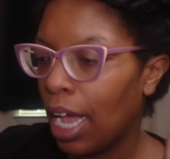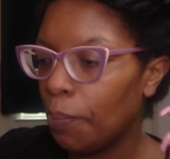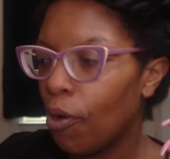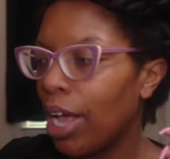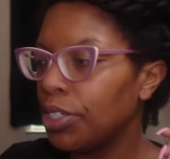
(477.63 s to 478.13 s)
I
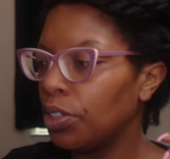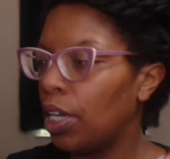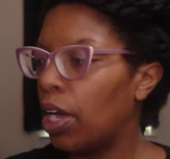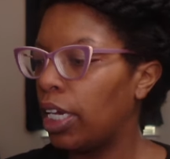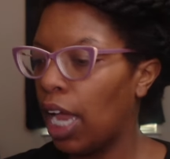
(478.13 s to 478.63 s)
browse in
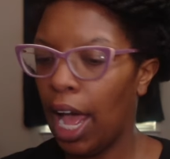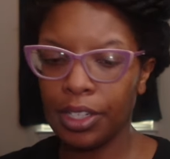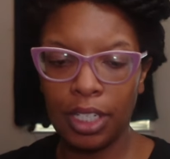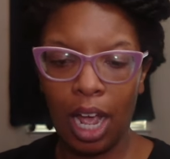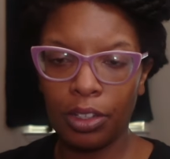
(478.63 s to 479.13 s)
there a
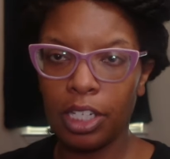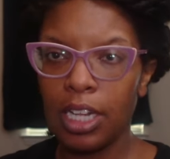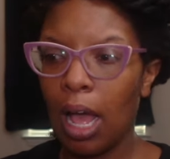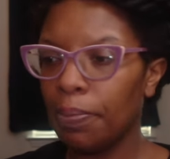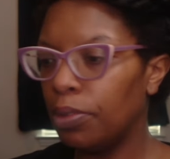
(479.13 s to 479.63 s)
lot. Yeah, the
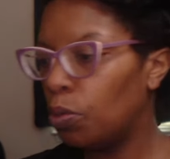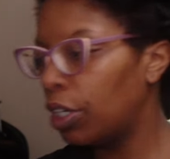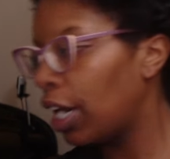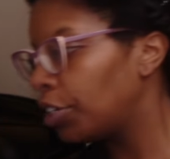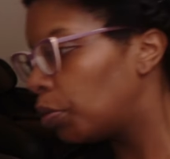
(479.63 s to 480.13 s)
top, what
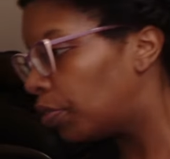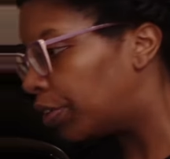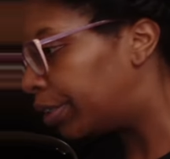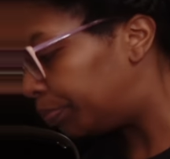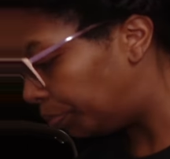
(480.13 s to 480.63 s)
did I do with
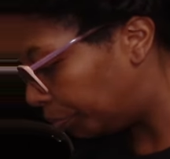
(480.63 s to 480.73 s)
it?